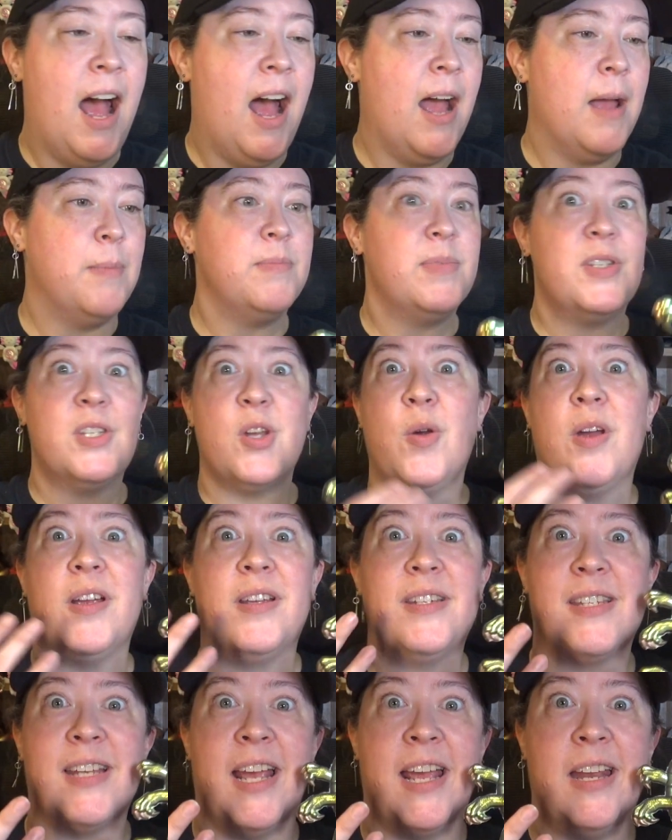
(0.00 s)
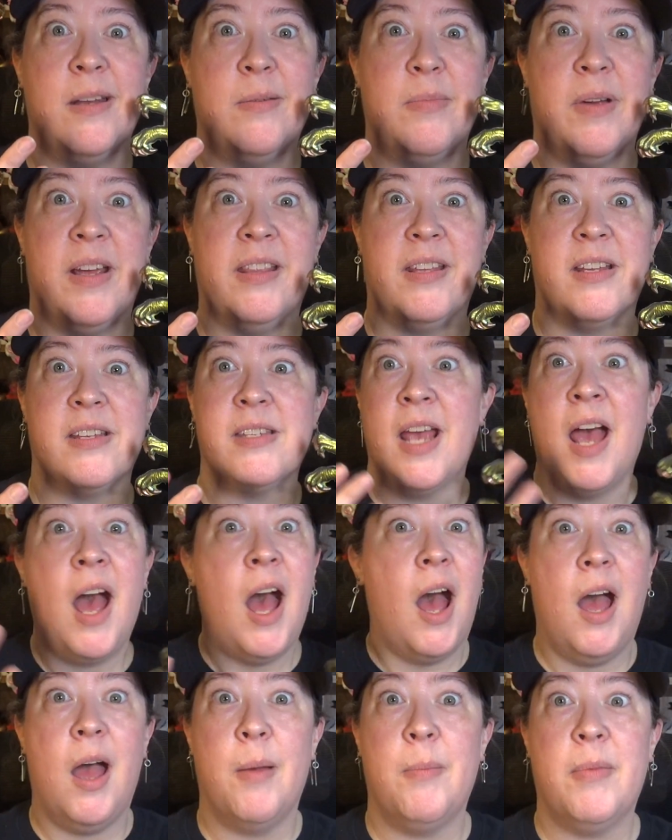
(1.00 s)
I'm so excited by this.
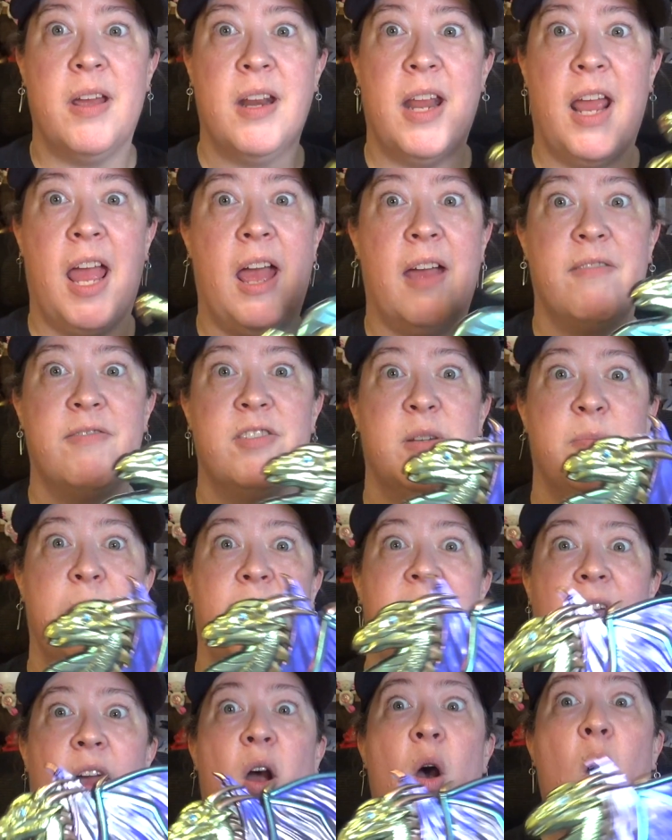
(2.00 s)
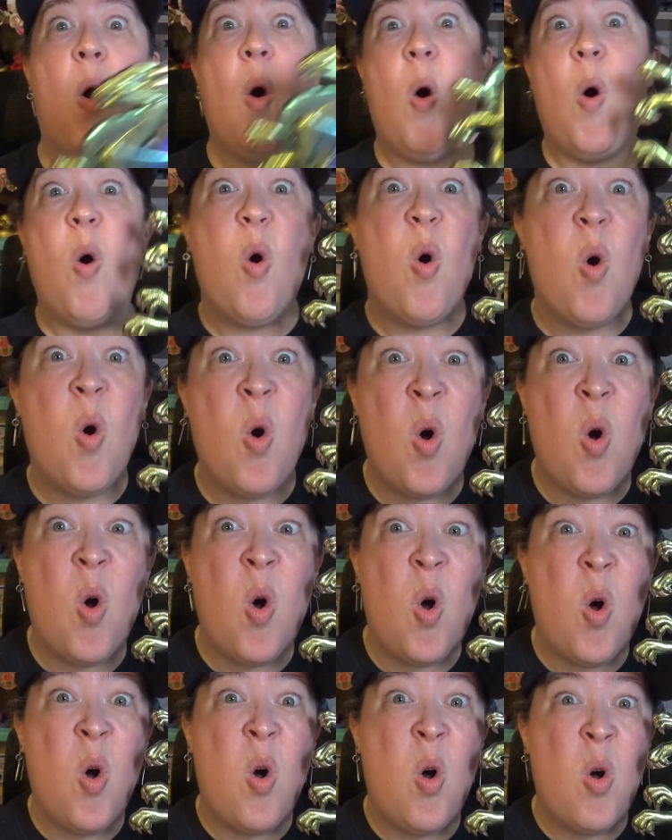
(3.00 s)
I'm gonna have to make a
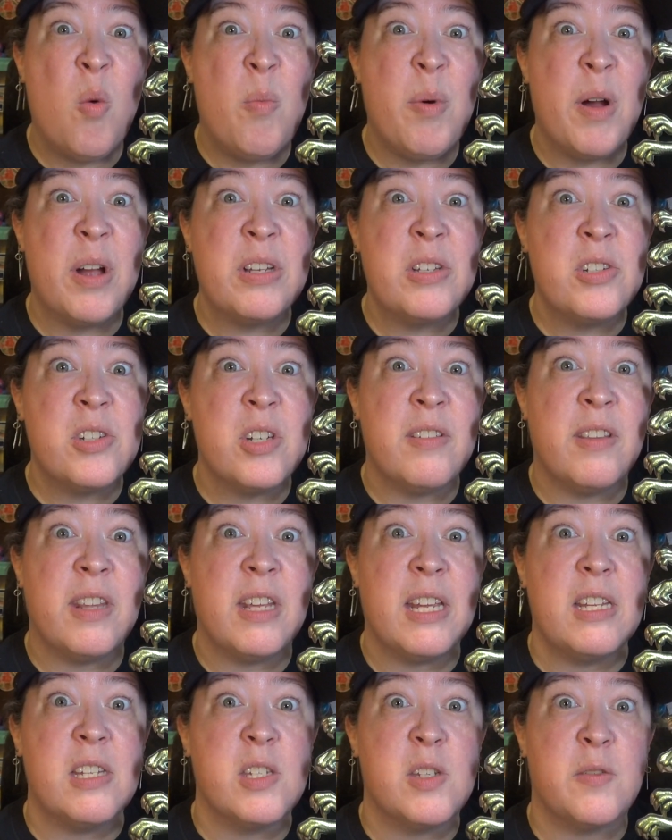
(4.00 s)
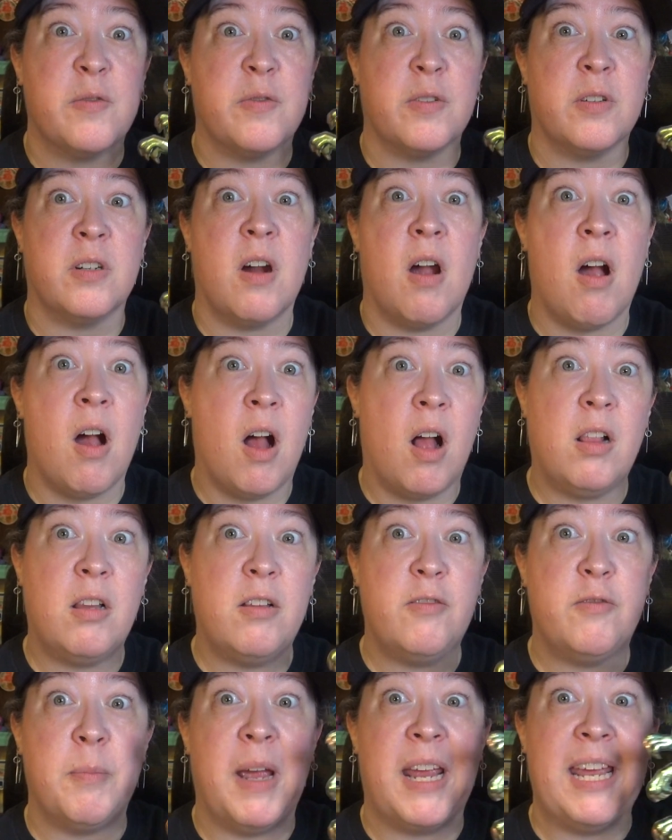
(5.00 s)
whole bunch of these for all
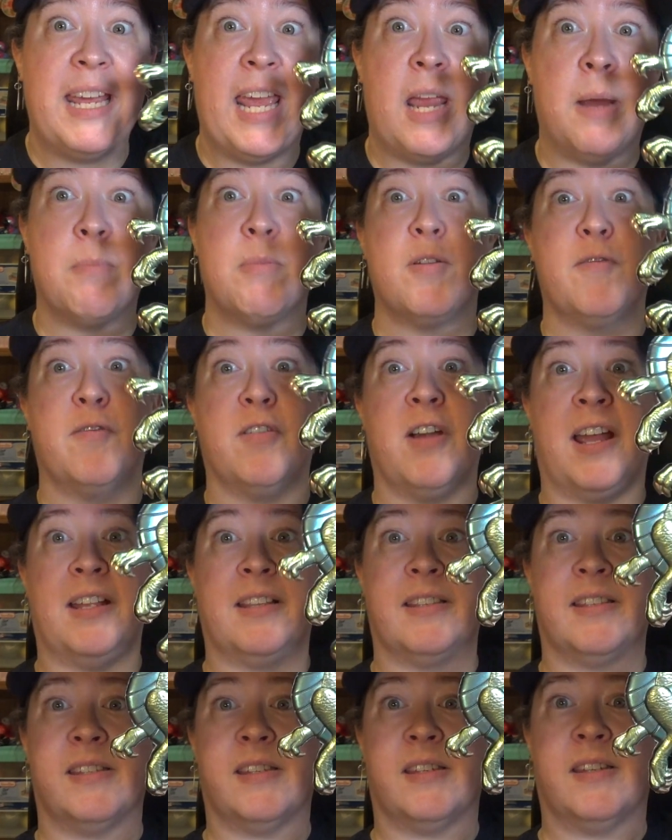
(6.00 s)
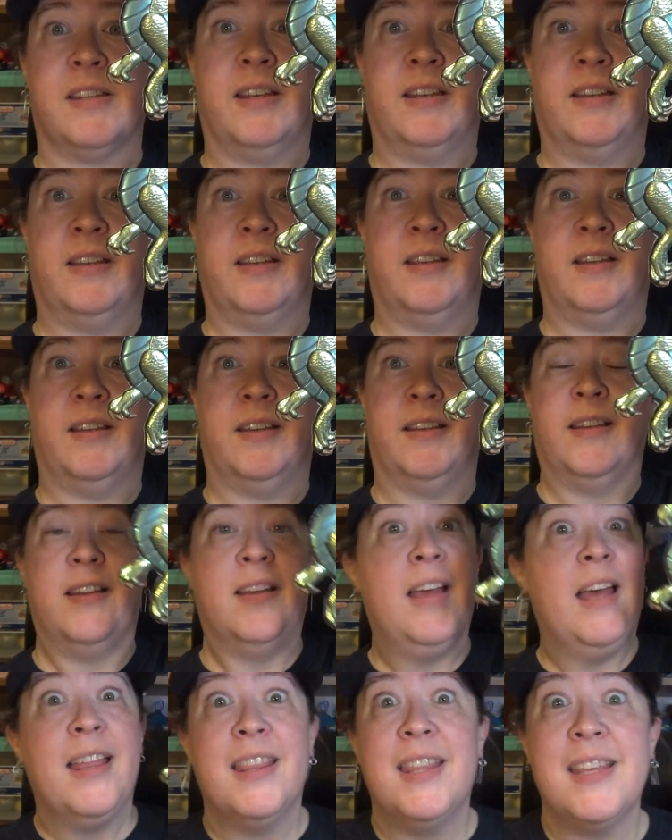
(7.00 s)
of my gamer friends.
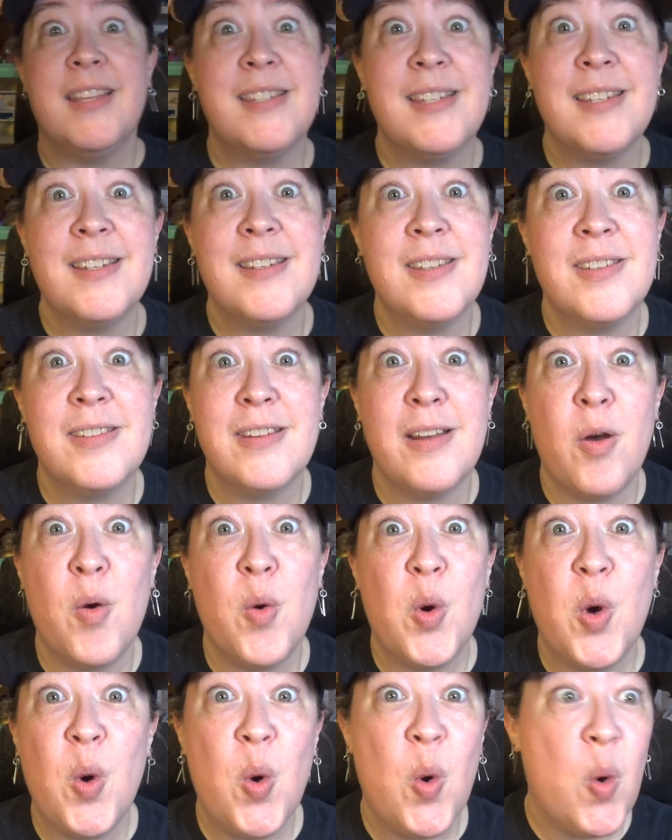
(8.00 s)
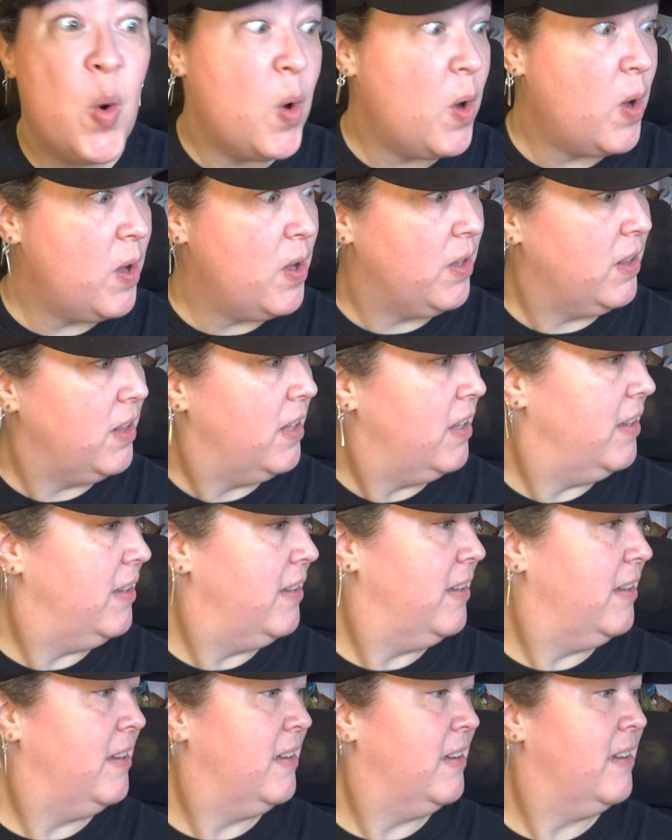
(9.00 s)
This is so cool.
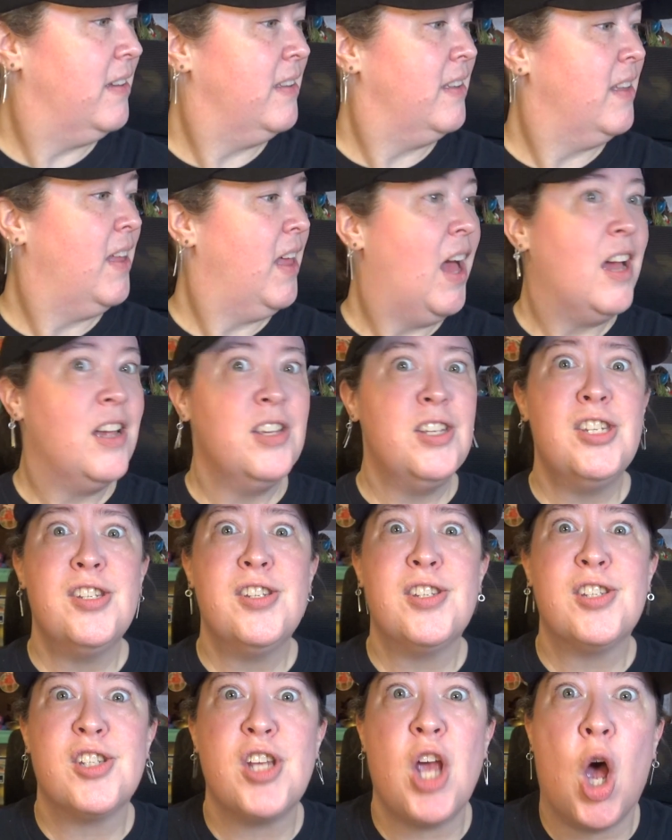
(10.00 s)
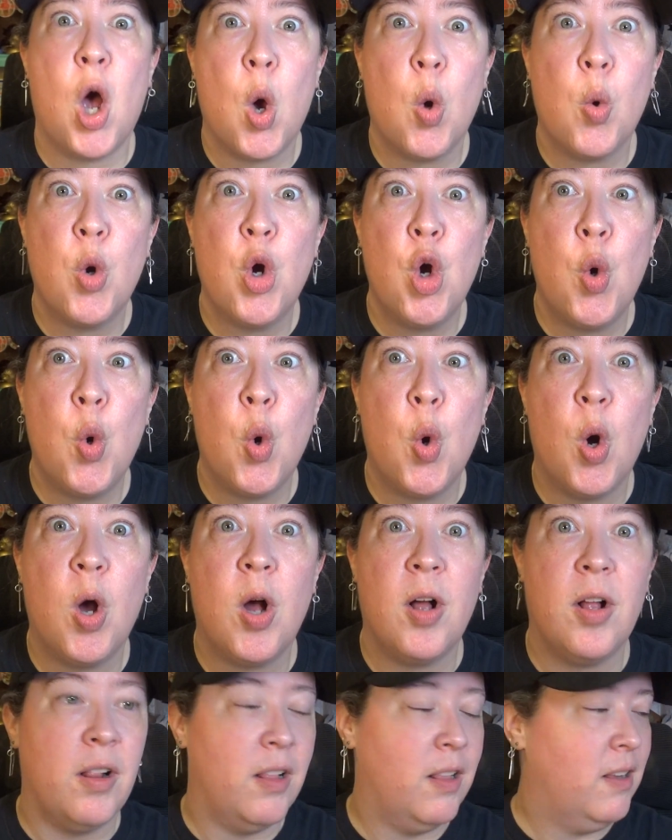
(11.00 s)
So cool.